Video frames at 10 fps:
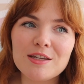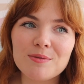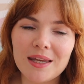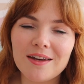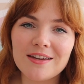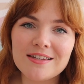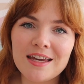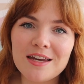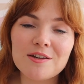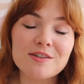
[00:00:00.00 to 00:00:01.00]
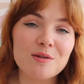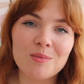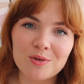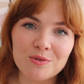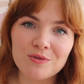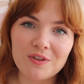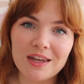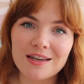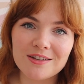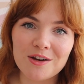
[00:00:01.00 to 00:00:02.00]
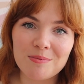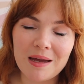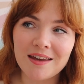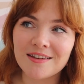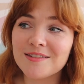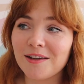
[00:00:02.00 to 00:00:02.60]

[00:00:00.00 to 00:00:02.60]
in 2019 because I modelled for the indigo pattern.